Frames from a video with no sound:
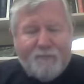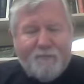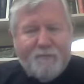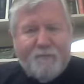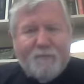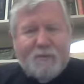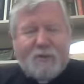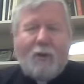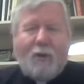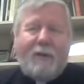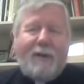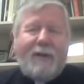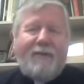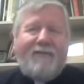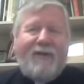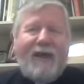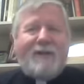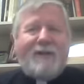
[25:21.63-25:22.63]
So,
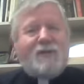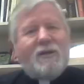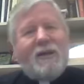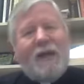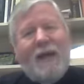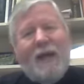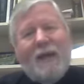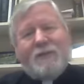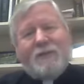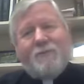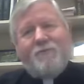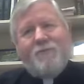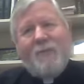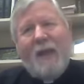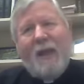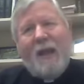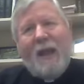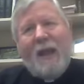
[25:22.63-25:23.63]
if that's the case,
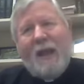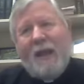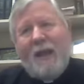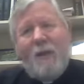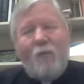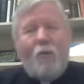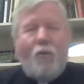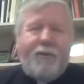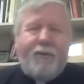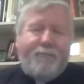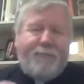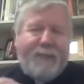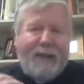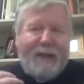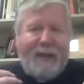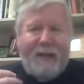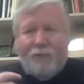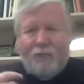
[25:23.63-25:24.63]
he would
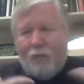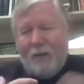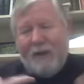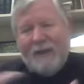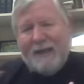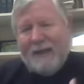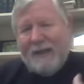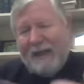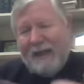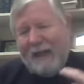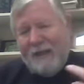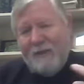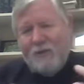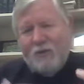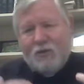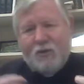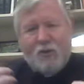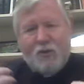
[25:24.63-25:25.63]
be running
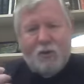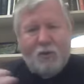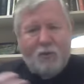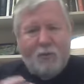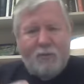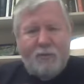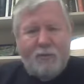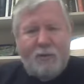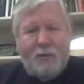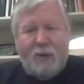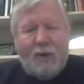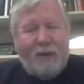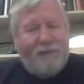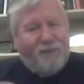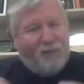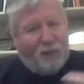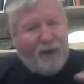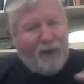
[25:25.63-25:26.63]
into a
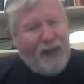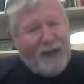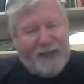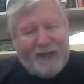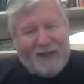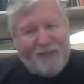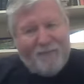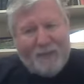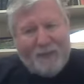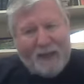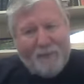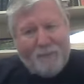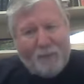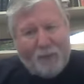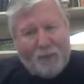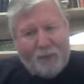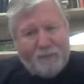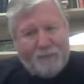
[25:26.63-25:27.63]
variety of
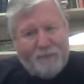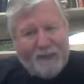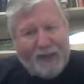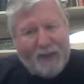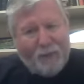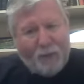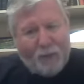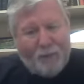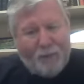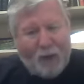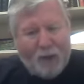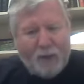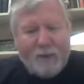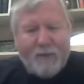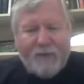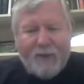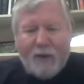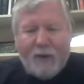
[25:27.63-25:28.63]
people that were part
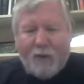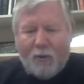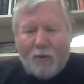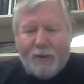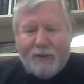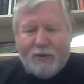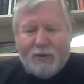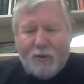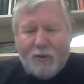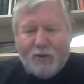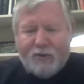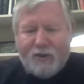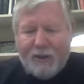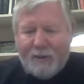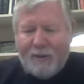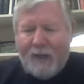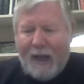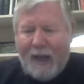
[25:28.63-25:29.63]
of the early church,
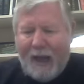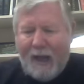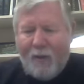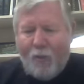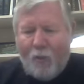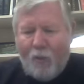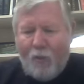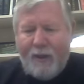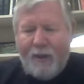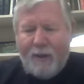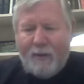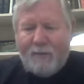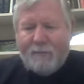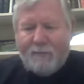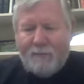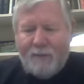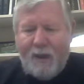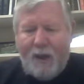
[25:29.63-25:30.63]
and we
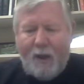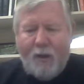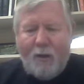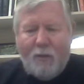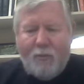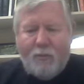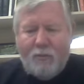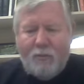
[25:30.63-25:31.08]
don't know